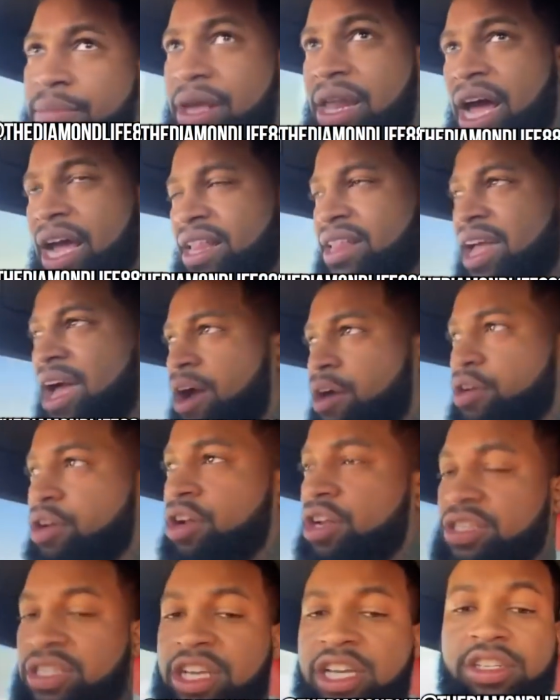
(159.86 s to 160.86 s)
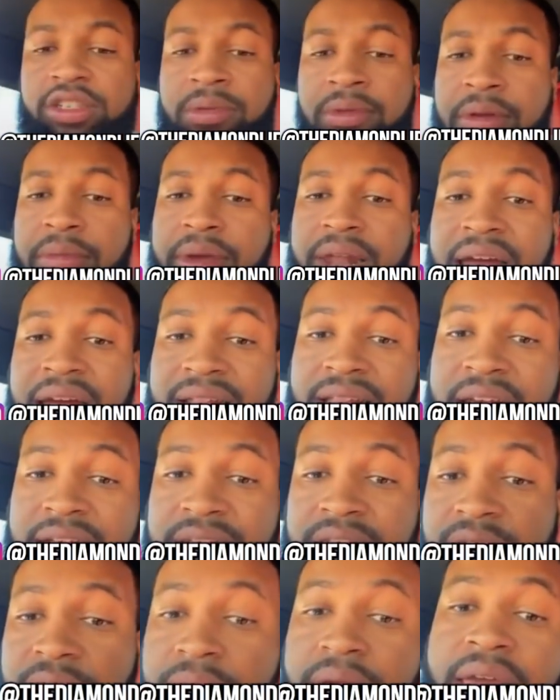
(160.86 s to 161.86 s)
to be like that, or the system to be like
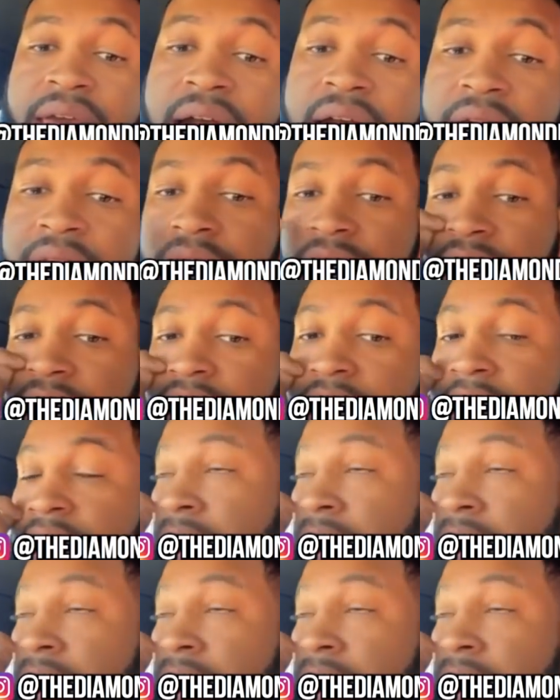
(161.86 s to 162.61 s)
that, to be honest.